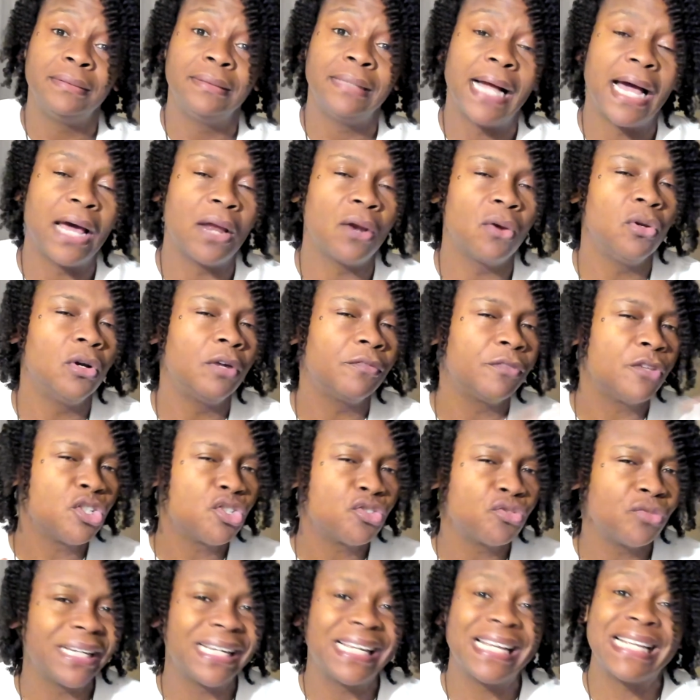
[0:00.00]
I don't know if the
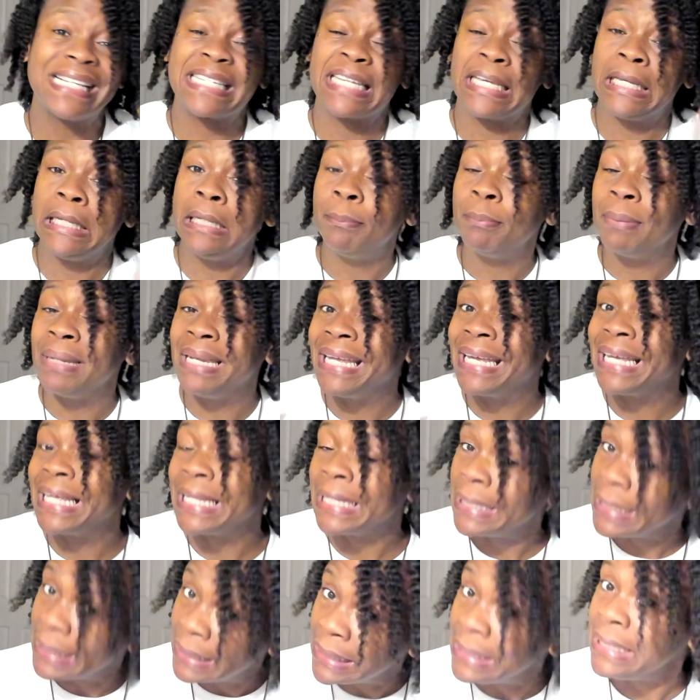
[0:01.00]
trick is keeping it
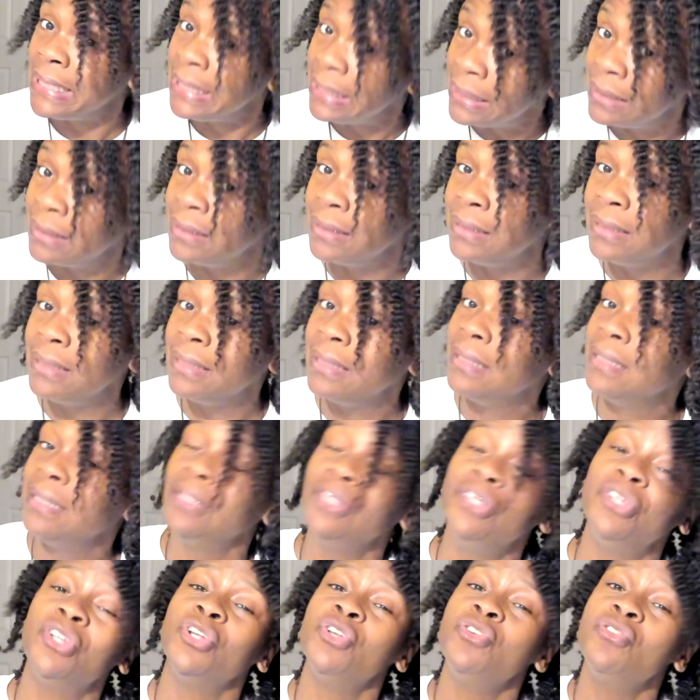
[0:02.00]
clean
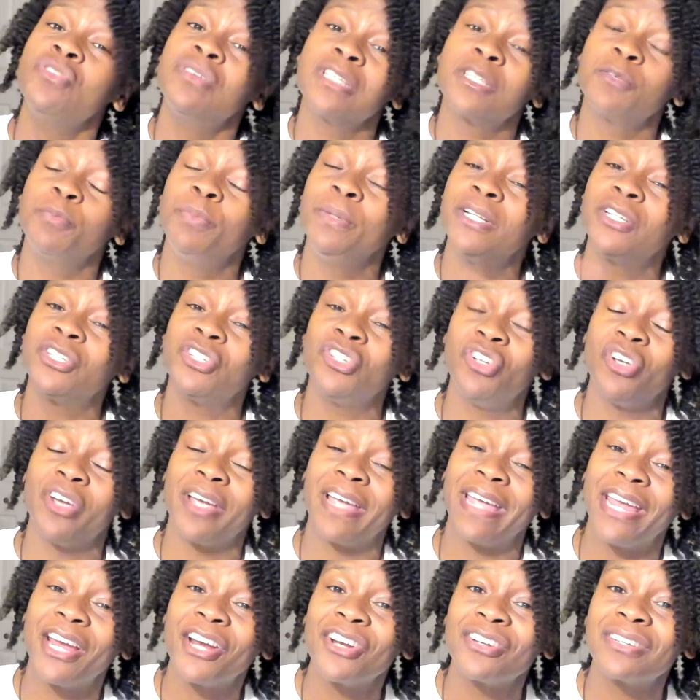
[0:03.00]
you know, you could speak to your
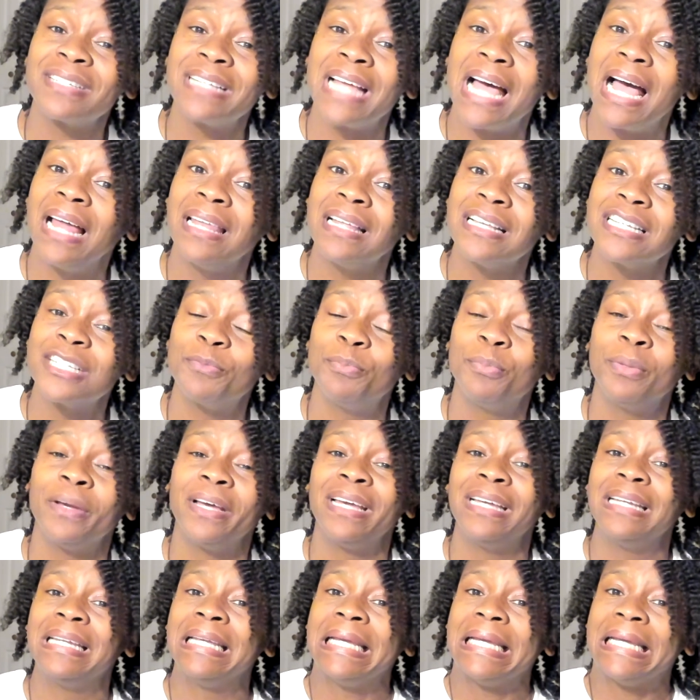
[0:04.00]
hairstylist,
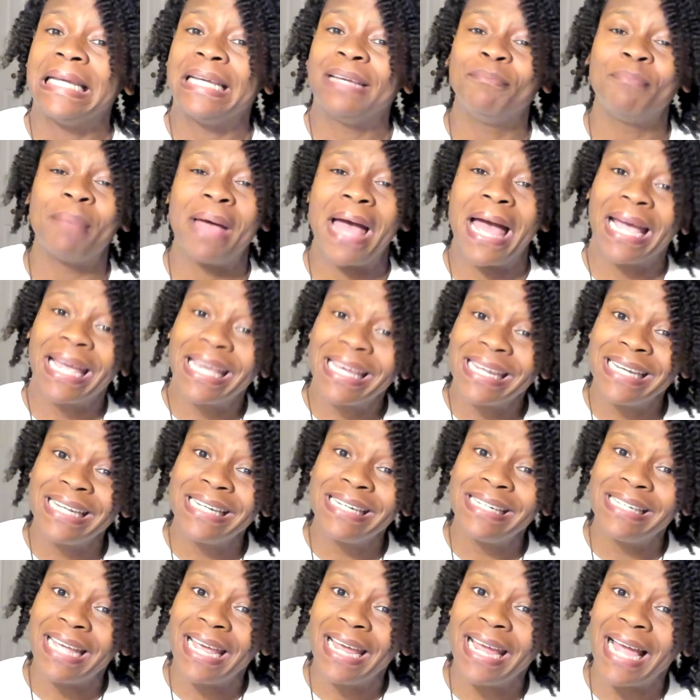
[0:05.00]
but back in the
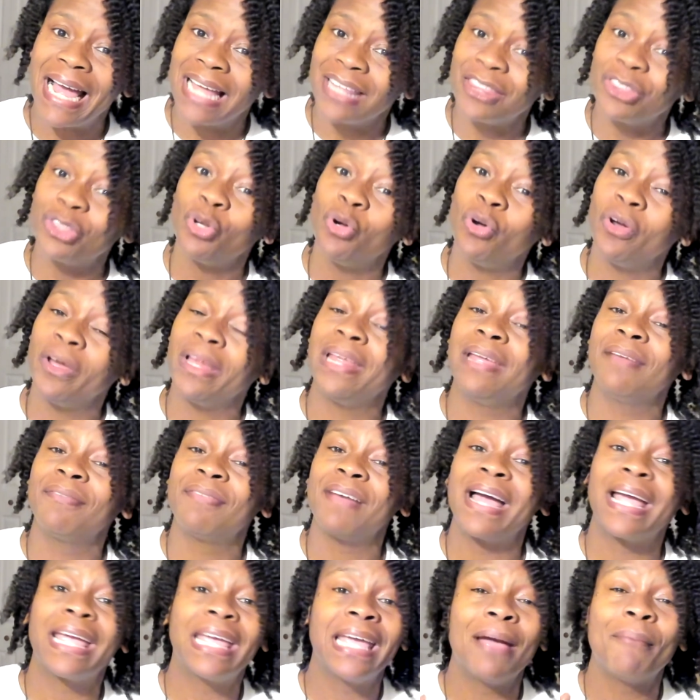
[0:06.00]
day, I thought if
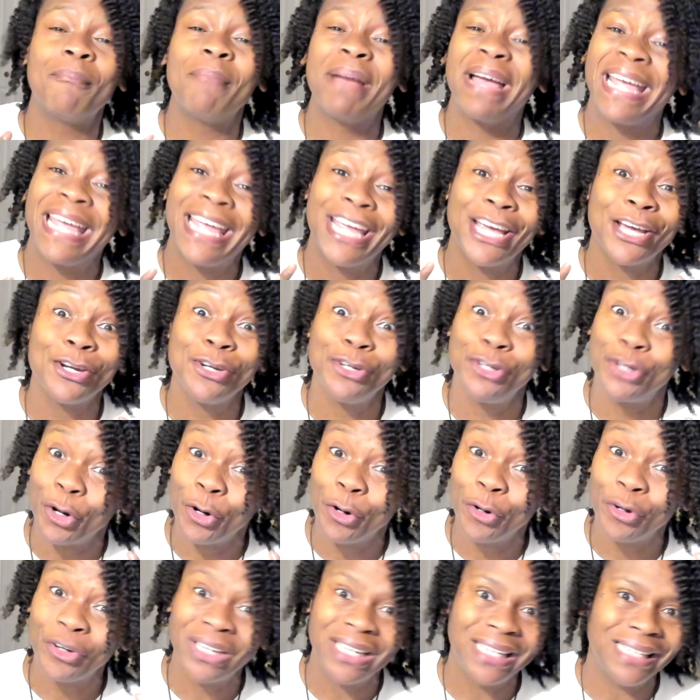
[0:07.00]
I kept my hair
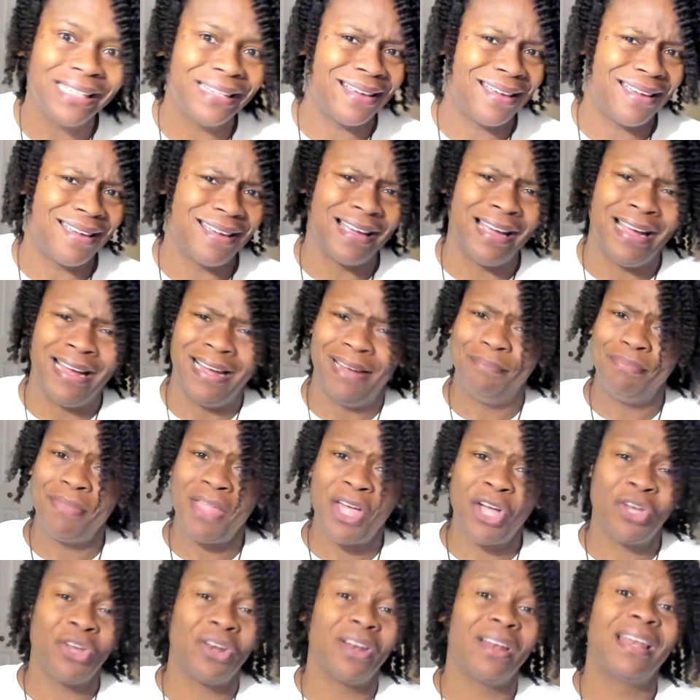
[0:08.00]
dirty, yeah, I'm
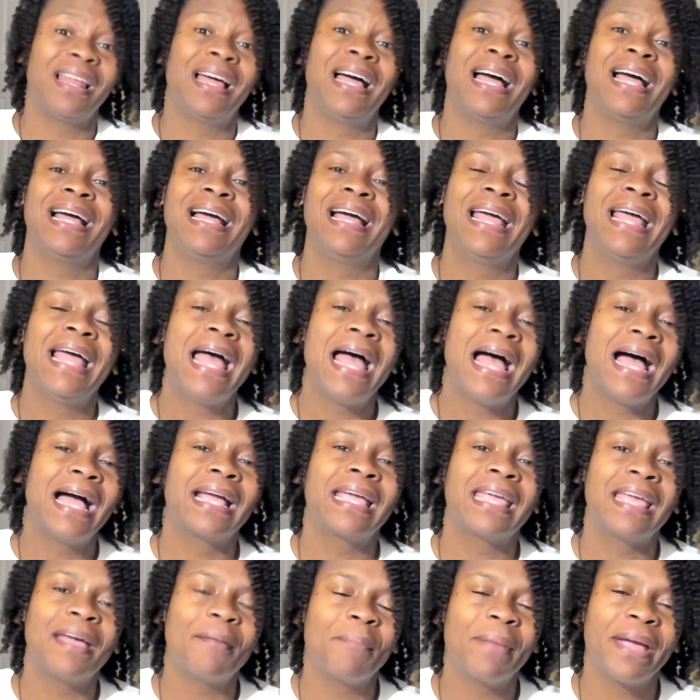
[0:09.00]
not gonna lie, I
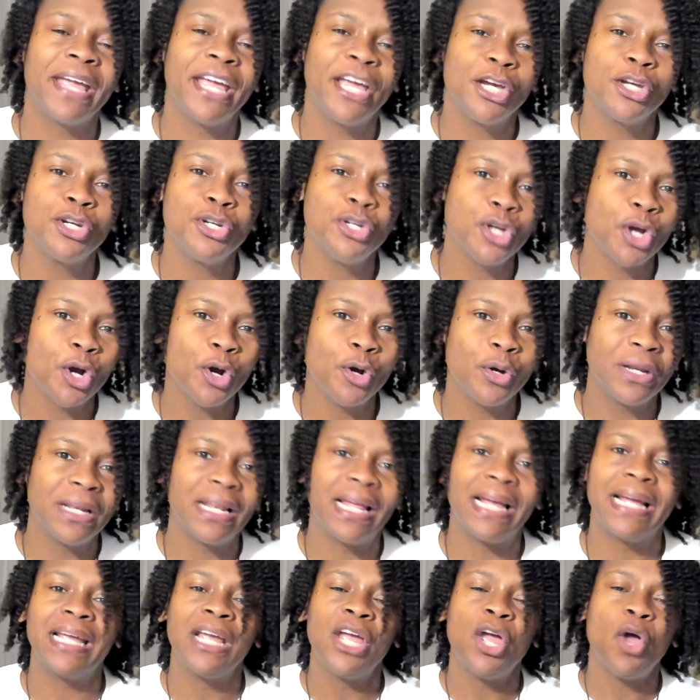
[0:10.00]
kept my hair dirty,
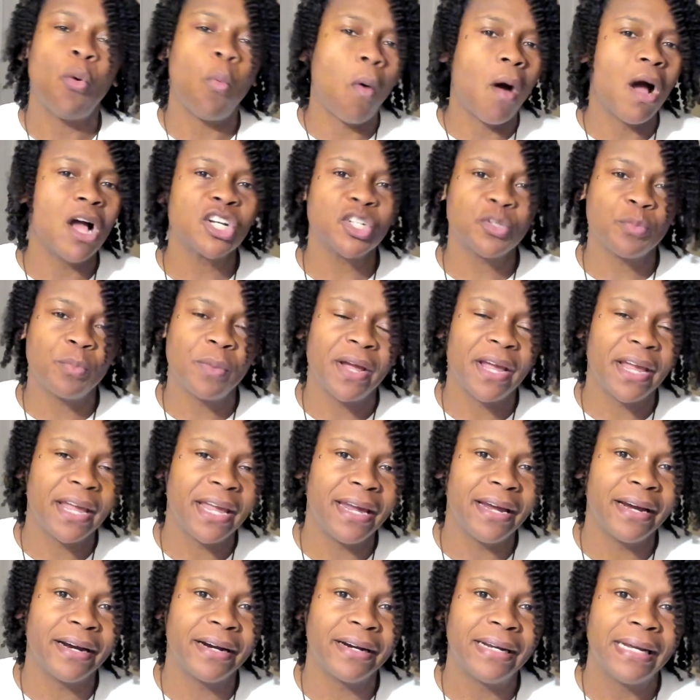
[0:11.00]
like wash my
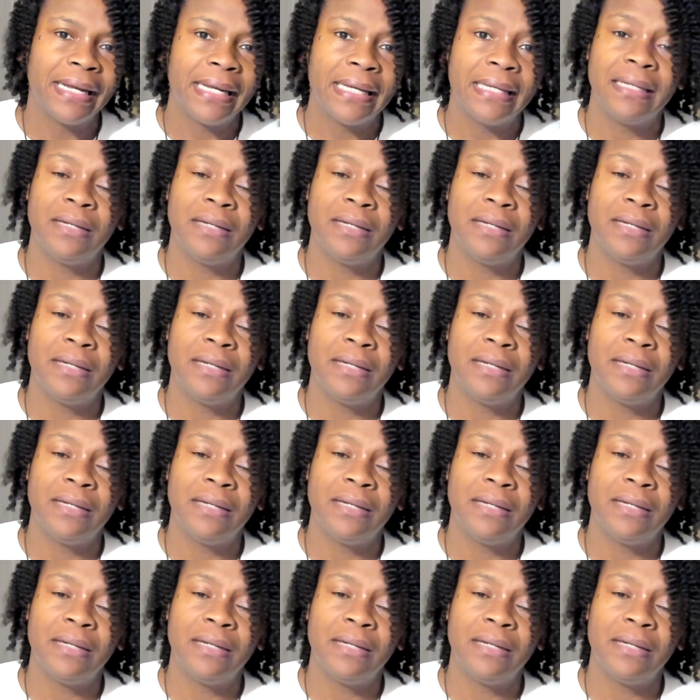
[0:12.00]
hair.